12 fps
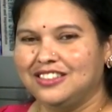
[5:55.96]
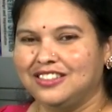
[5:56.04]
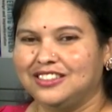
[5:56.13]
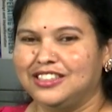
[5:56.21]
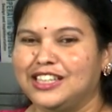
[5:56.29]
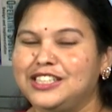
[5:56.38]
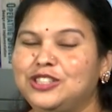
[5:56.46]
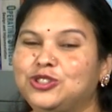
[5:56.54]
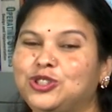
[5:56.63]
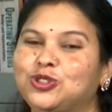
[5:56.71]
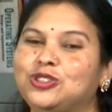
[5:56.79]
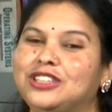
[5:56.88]
Then you
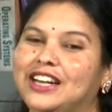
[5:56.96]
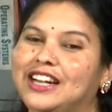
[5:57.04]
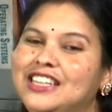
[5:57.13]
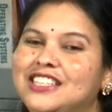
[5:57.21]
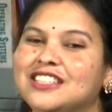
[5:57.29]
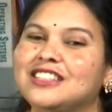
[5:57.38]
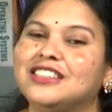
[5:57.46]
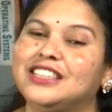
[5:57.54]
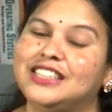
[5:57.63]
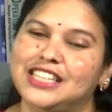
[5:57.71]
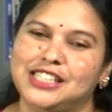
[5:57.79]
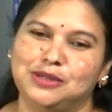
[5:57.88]
should write the
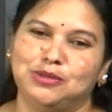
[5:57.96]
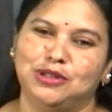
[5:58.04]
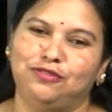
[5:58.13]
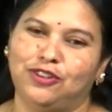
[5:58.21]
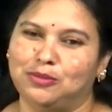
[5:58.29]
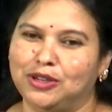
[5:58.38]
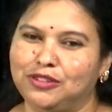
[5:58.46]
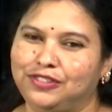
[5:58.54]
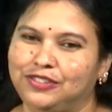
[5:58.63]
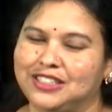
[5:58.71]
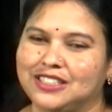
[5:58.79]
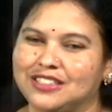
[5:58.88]
decimal form of it.
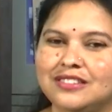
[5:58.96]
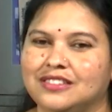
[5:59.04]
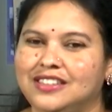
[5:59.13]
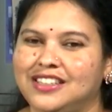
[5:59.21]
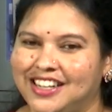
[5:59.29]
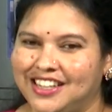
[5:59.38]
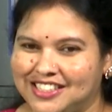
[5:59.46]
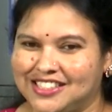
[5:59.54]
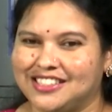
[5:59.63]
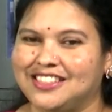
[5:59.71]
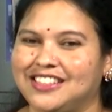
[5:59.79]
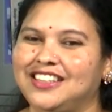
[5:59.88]
Yes,
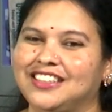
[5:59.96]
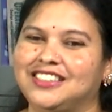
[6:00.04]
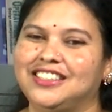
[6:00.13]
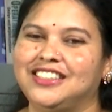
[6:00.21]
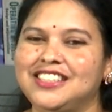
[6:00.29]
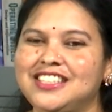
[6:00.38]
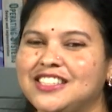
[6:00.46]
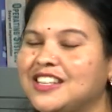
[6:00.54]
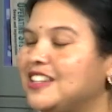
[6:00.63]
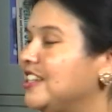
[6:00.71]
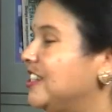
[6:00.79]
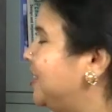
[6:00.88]
correct. It is
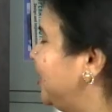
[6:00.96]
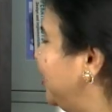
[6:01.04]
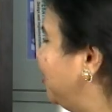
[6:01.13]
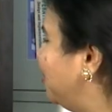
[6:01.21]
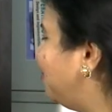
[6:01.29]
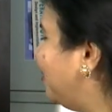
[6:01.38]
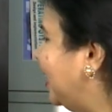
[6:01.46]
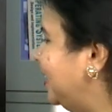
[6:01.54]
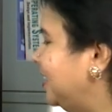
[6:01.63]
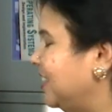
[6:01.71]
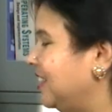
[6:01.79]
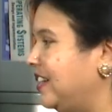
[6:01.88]

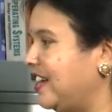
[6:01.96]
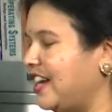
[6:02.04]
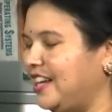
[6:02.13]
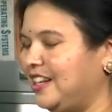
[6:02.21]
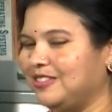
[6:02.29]
0.9.